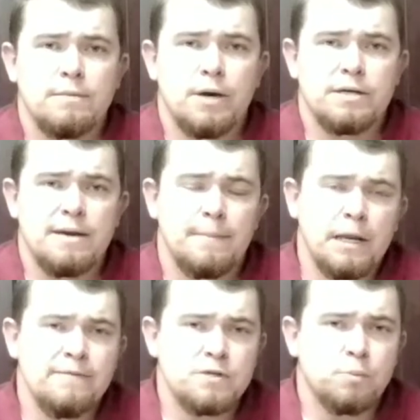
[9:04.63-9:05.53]
because I
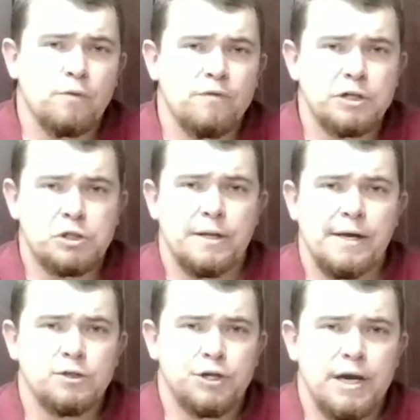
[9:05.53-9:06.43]
believe as professional
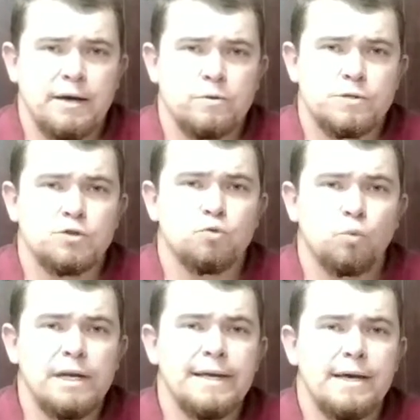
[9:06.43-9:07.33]
educators, it's
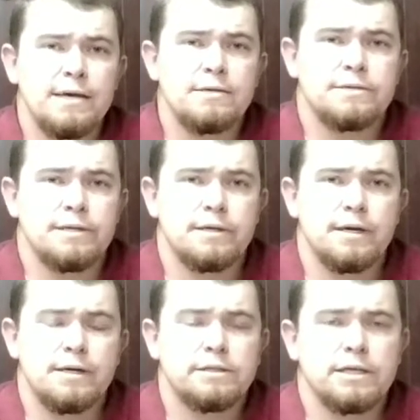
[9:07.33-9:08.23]
really easy
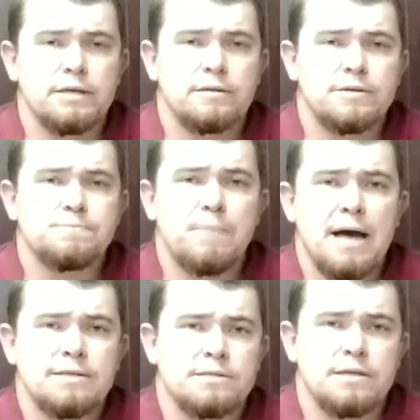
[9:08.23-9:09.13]
to get this
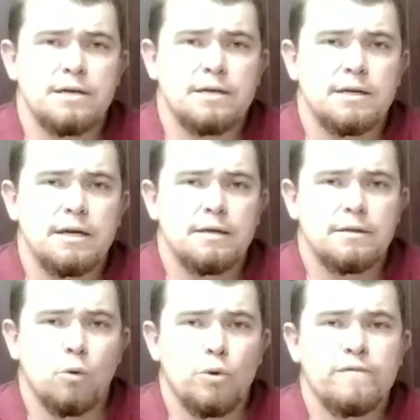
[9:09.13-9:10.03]
mindset
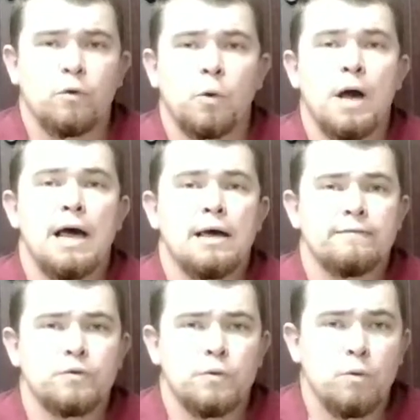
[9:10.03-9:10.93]
that we've
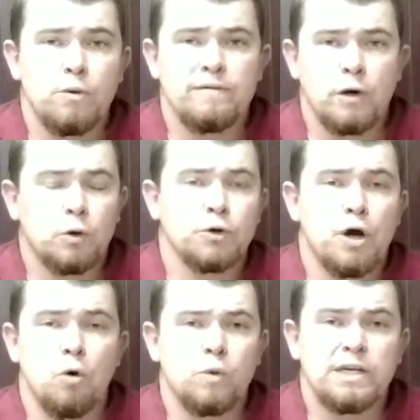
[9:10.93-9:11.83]
arrived or that we've learned
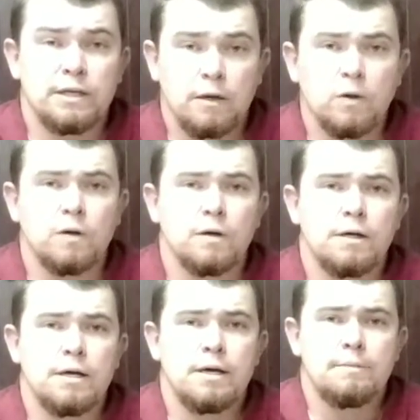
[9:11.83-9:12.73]
all we can learn.
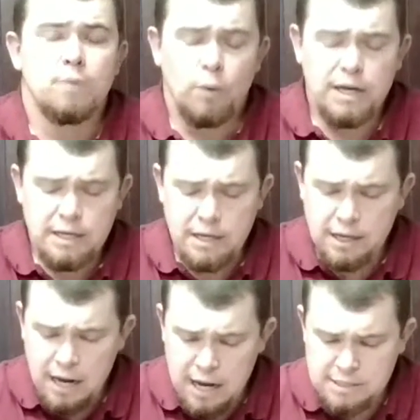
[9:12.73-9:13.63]
But we need to
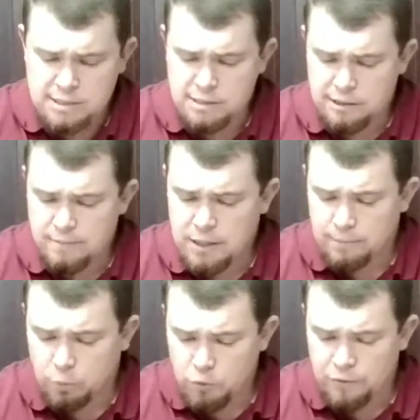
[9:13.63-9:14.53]
constantly be
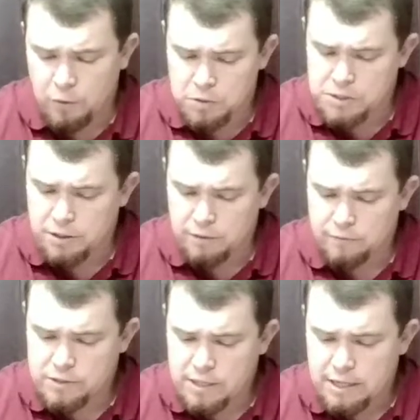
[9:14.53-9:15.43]
improving ourselves.